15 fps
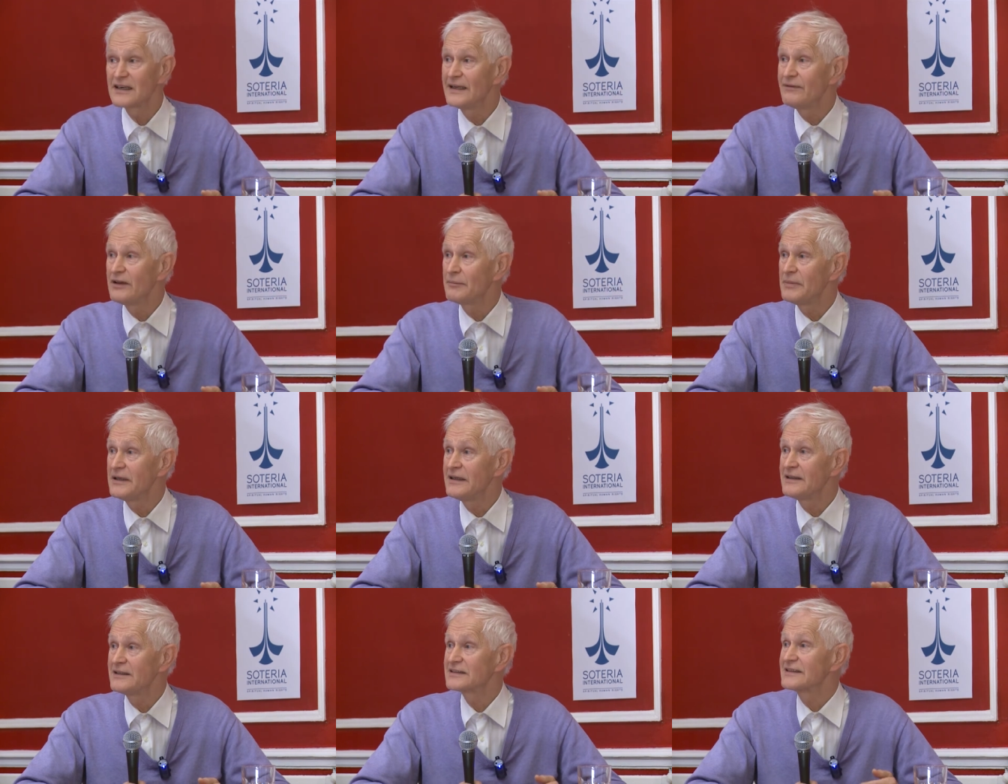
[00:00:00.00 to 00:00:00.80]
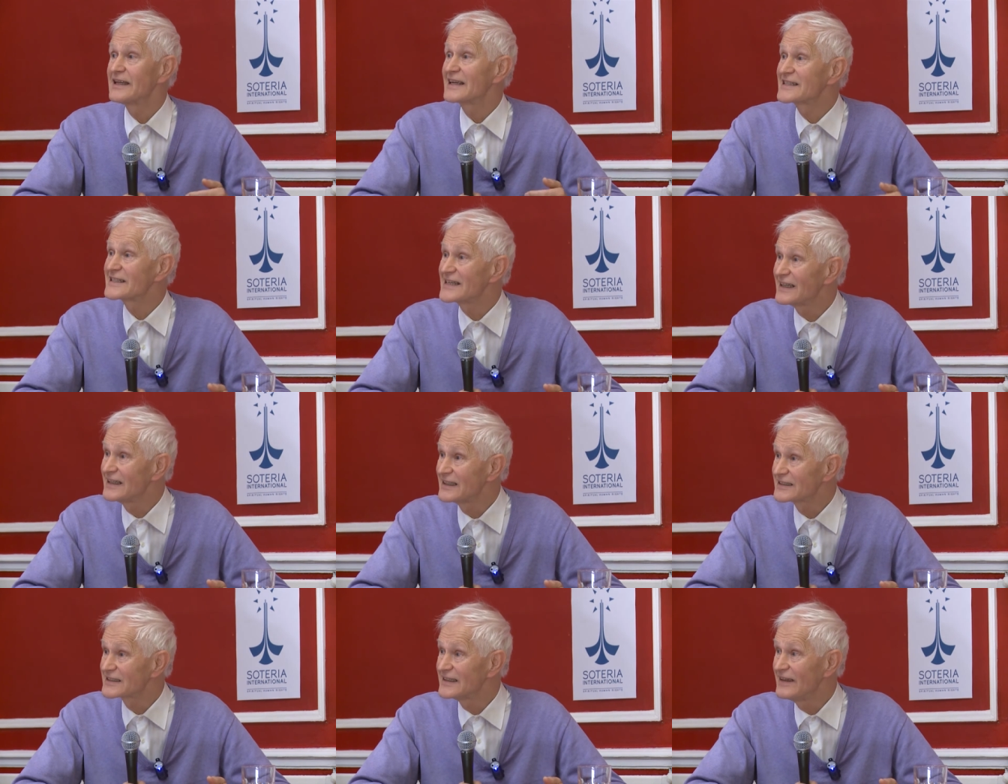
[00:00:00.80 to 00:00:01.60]
living beings, there are
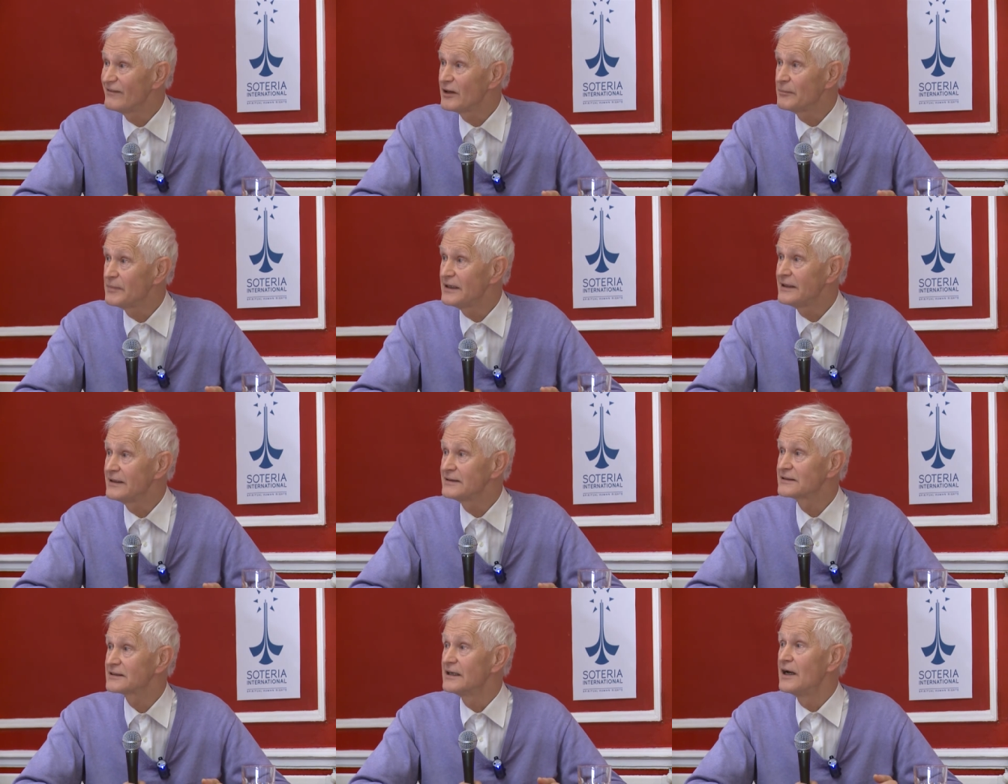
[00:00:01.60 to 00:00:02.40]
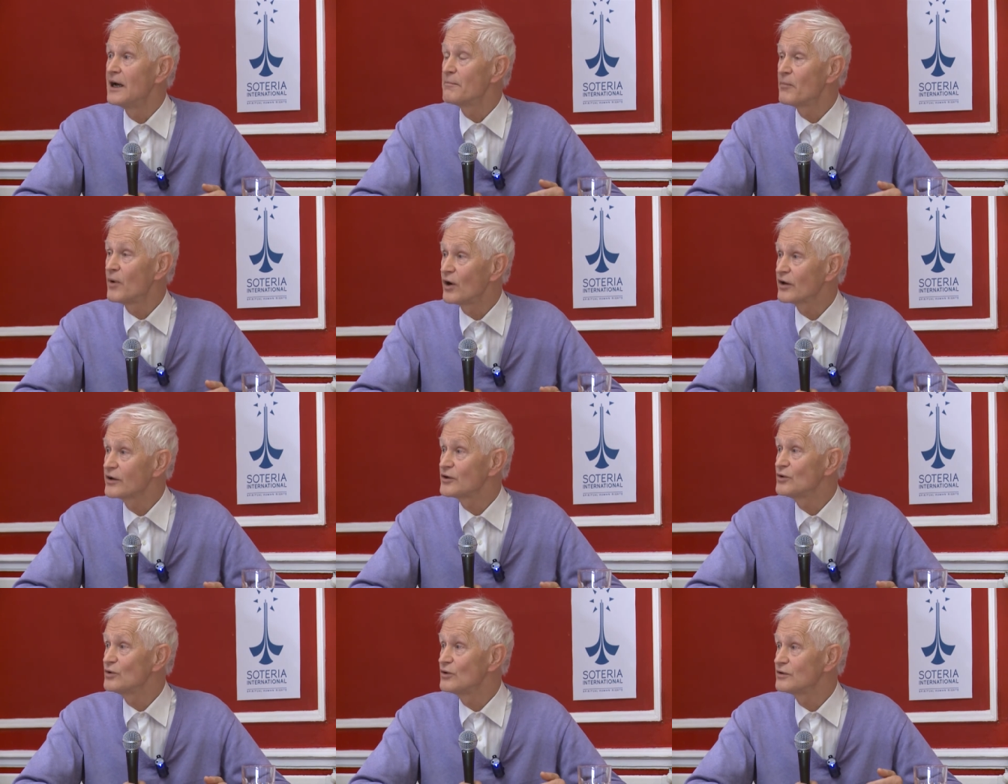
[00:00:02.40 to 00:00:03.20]
cells, living beings,
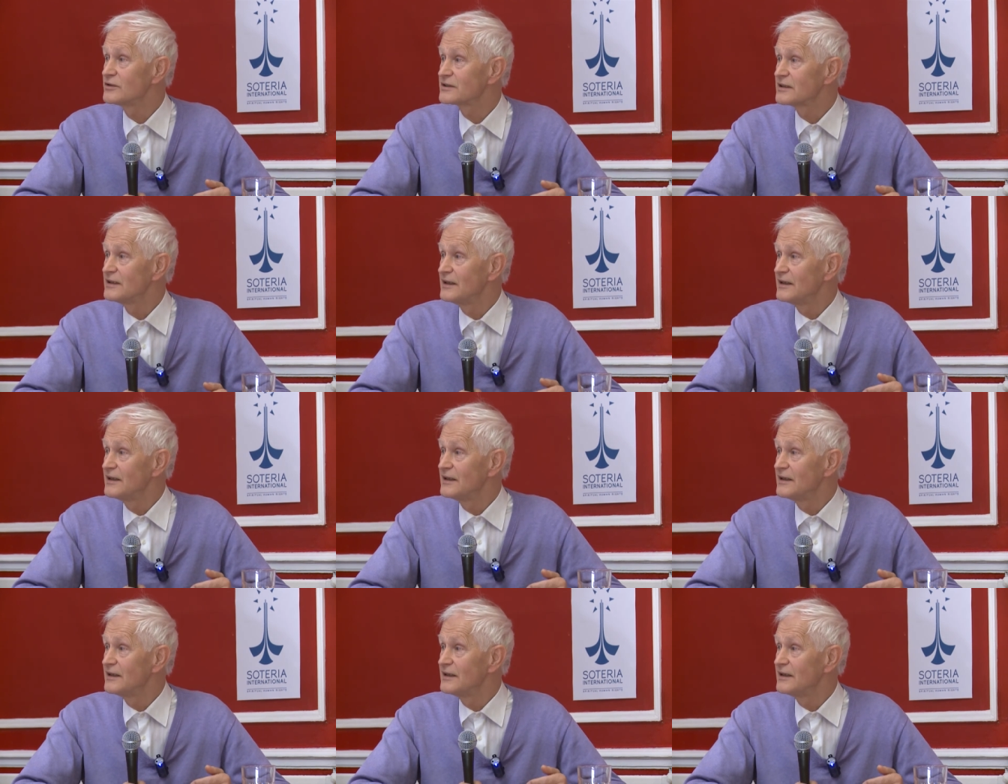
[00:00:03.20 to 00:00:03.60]
molecules,